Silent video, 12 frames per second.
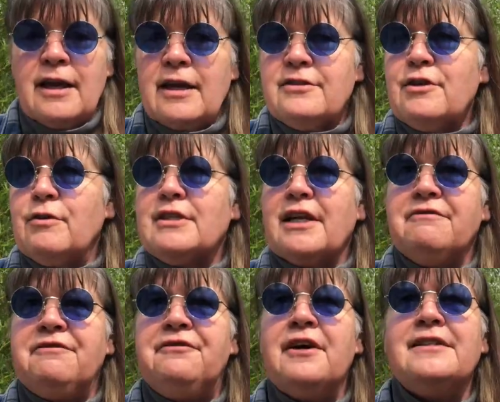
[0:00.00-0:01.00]
so it's like
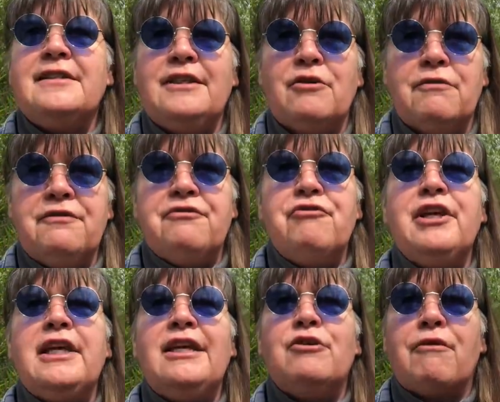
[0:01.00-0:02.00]
fuzzy or
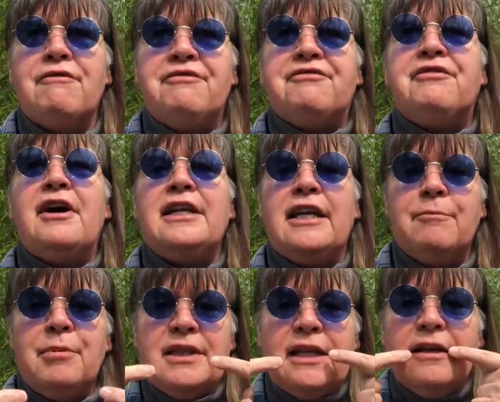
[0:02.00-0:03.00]
freaky or funny,
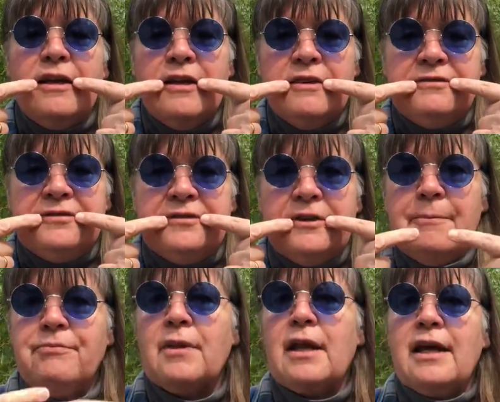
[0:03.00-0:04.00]
but
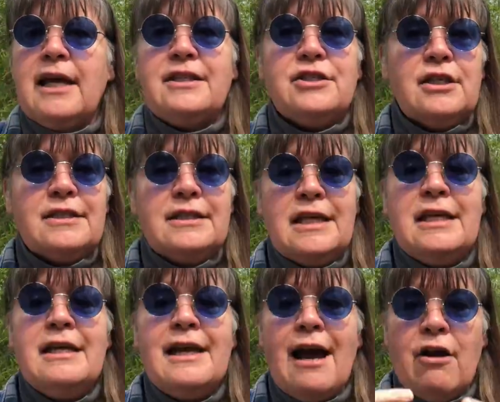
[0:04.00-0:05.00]
it's just in
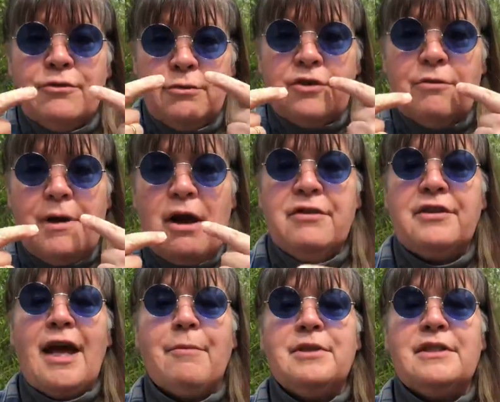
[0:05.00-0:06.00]
and out with your mouth in
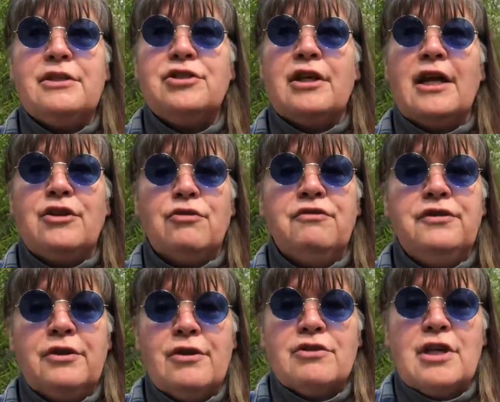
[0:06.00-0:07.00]
that position, and you'll
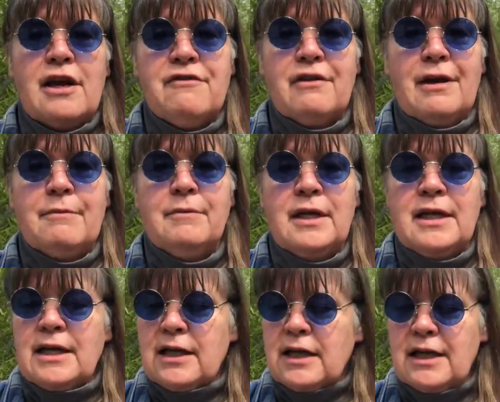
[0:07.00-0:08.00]
feel your diaphragm
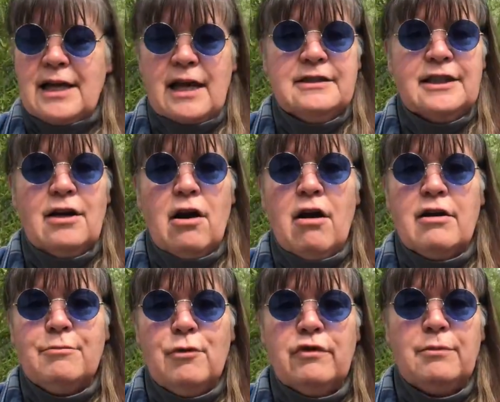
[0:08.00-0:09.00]
connecting on
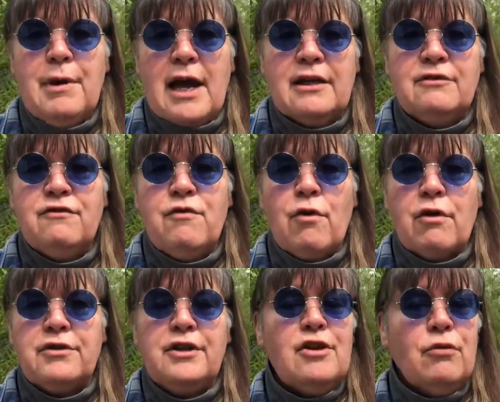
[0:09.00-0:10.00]
and moving back and
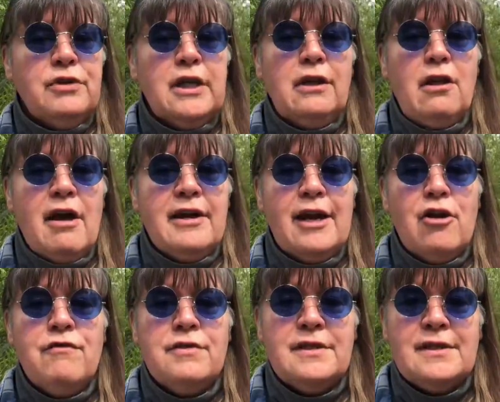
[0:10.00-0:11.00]
forth. You don't need a lot of
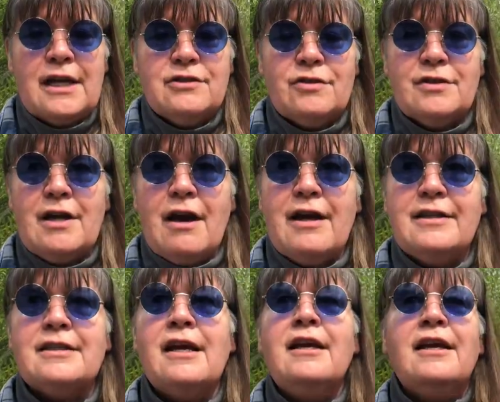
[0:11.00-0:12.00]
air for this
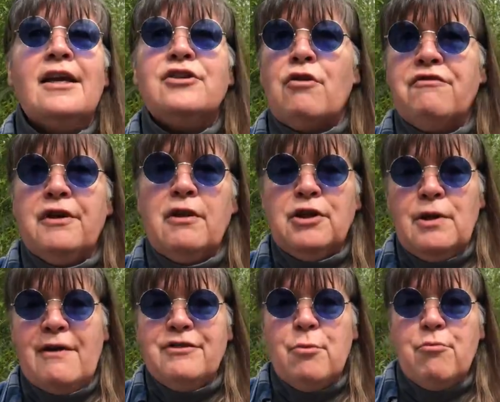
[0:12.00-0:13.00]
exercise. Don't feel like you
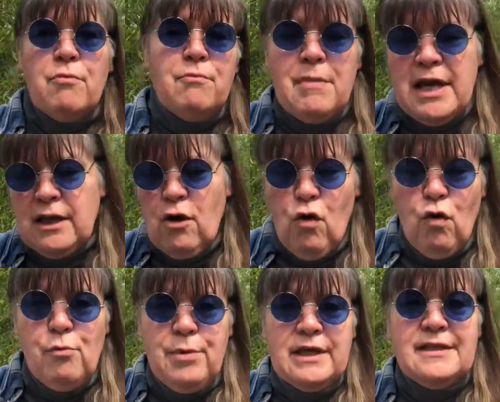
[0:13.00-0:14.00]
have to make a
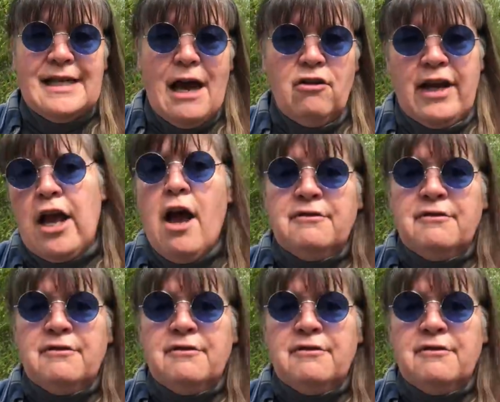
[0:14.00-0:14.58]
whole big sound like